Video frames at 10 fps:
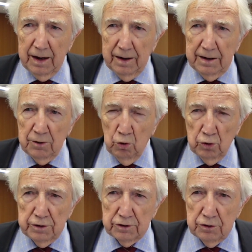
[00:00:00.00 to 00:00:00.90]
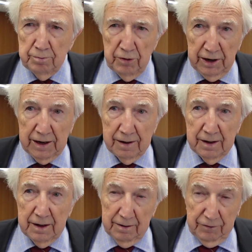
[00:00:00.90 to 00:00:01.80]
in order to bring,
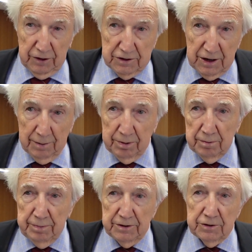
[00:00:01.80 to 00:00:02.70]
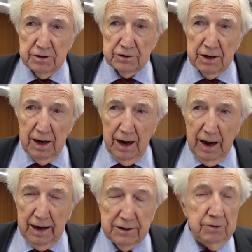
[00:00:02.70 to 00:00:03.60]
for example, business
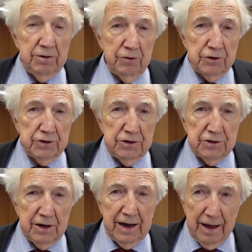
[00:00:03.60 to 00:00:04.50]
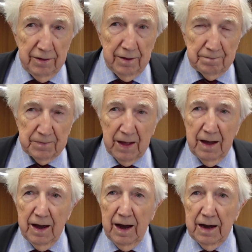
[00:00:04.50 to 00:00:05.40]
and universities together,
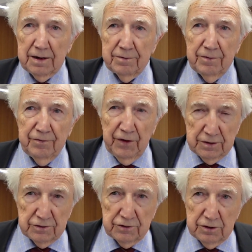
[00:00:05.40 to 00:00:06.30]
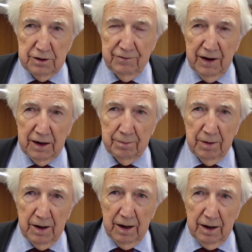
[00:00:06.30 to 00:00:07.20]
and funds to develop
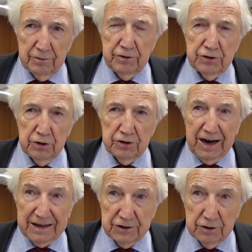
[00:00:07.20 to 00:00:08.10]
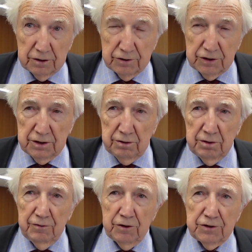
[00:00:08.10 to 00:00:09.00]
research excellence in
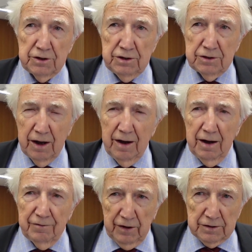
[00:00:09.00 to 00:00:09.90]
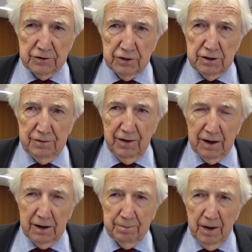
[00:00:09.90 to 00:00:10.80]
universities, funds to
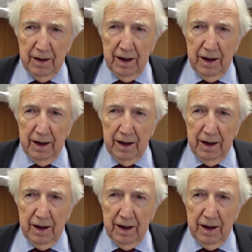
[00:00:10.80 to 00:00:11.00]
develop